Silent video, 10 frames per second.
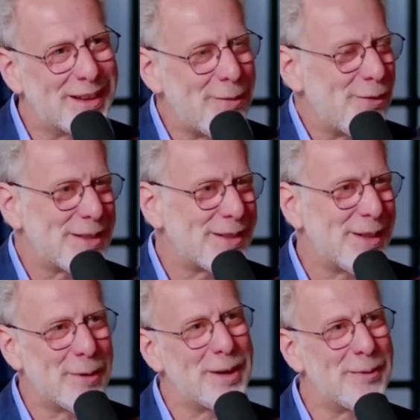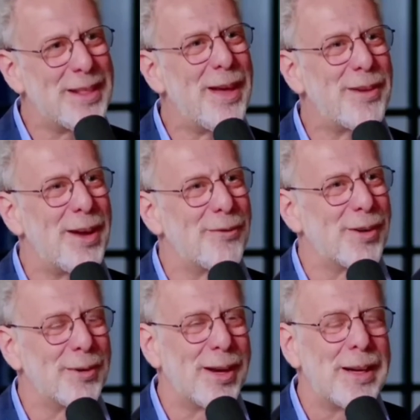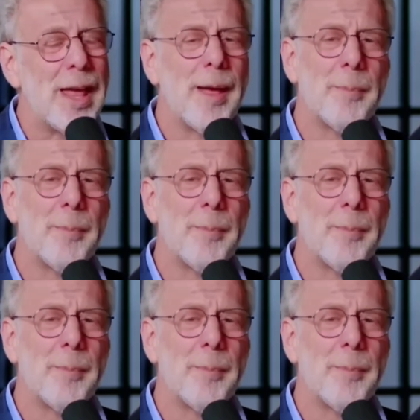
Comfort's, we love comfort, right?